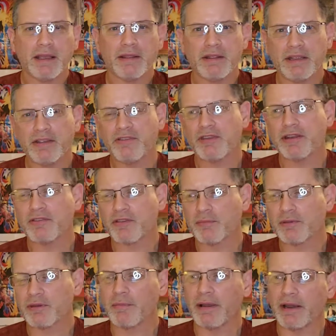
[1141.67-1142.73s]
then he said
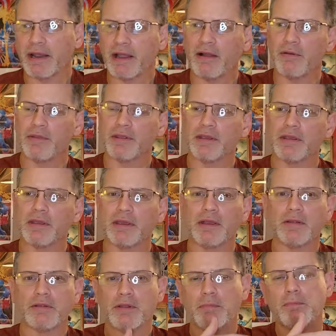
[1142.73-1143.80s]
something about how the
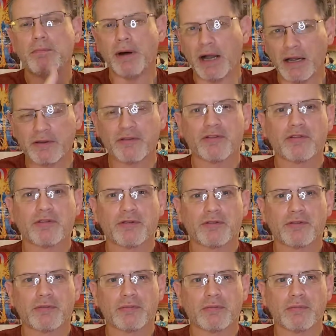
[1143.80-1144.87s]
the
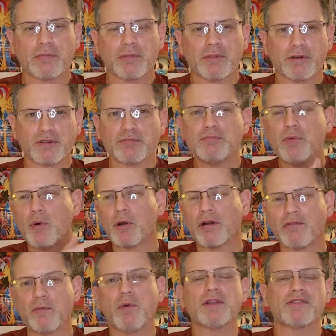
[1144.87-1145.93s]
boxes there's more
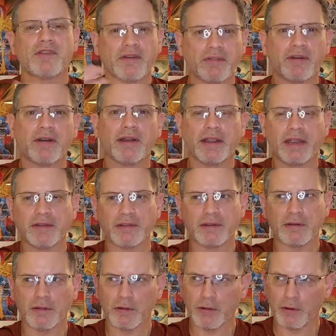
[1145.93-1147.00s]
of what's ever in
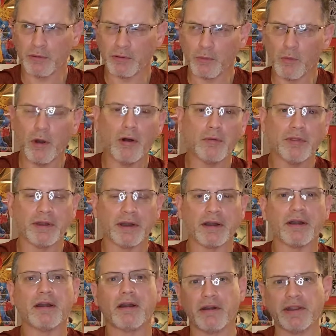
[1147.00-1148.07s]
on the wall
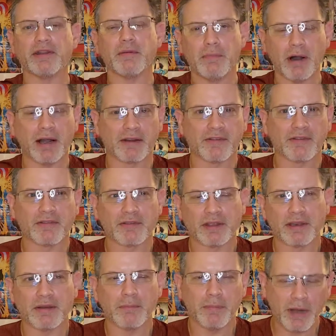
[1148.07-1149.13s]
there are in the boxes.
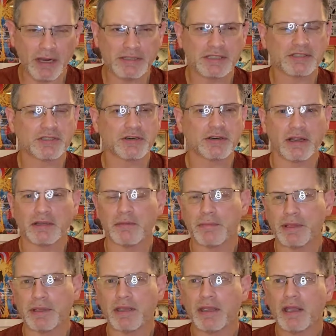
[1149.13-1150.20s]
And the boxes turned out to
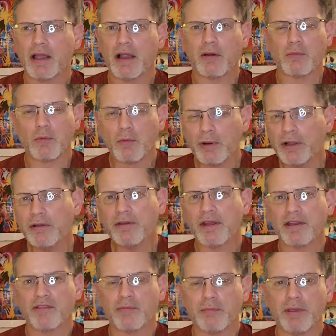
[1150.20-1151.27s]
be a real
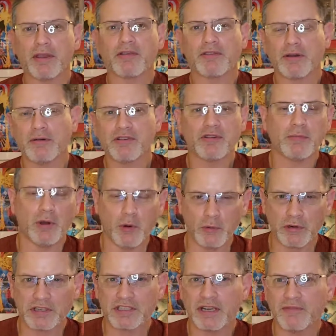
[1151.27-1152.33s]
nice mix. There was some
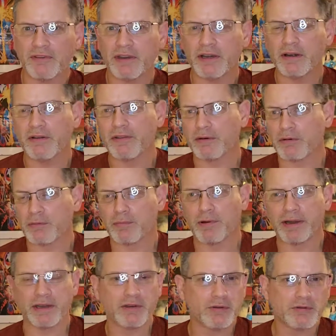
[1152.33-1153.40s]
older stuff in there, there was
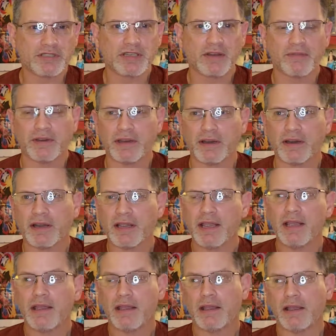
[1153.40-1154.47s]
brand new stuff in there.
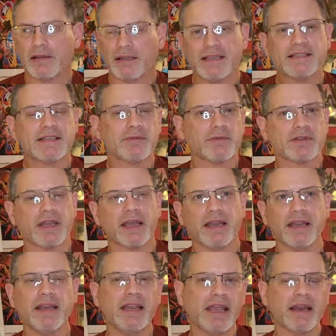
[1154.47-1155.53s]
At least it was and
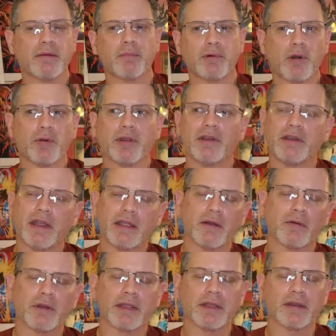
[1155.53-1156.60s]
then he had it broken
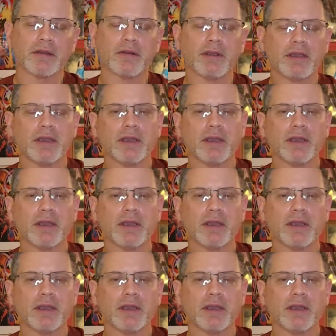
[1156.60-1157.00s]
down in